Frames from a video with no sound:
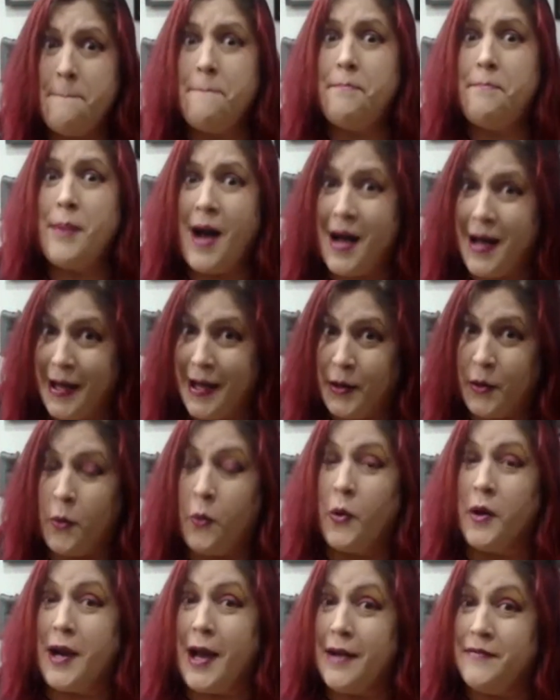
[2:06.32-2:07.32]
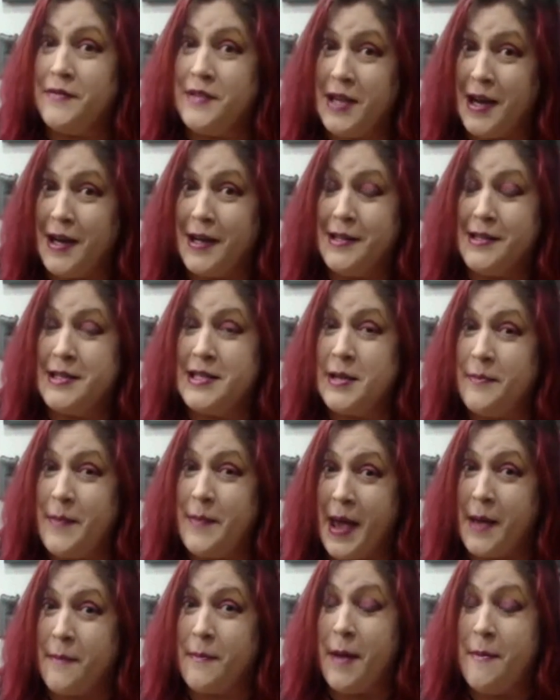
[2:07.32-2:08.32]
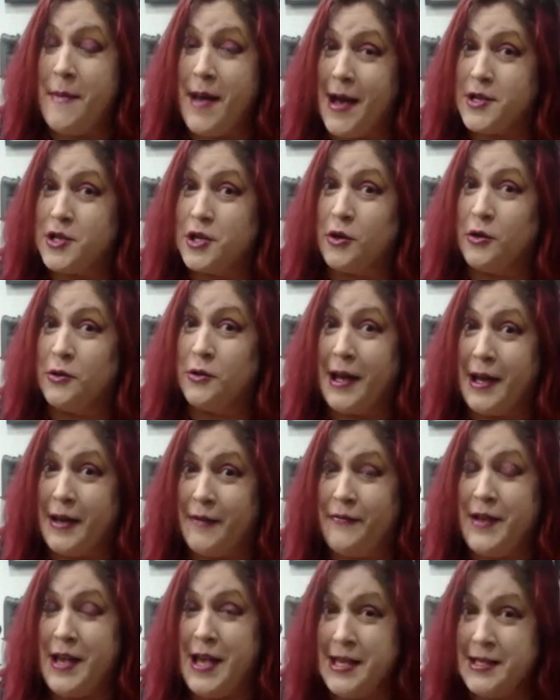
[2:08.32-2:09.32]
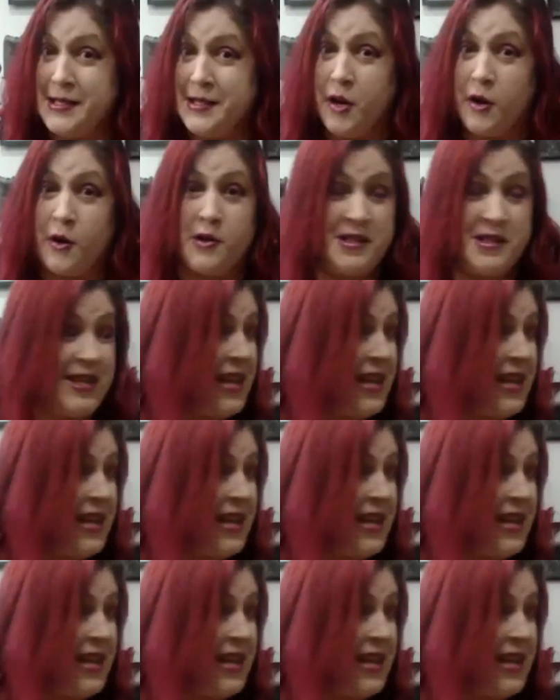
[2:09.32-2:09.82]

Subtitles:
But what I've done to make my magical life easier, because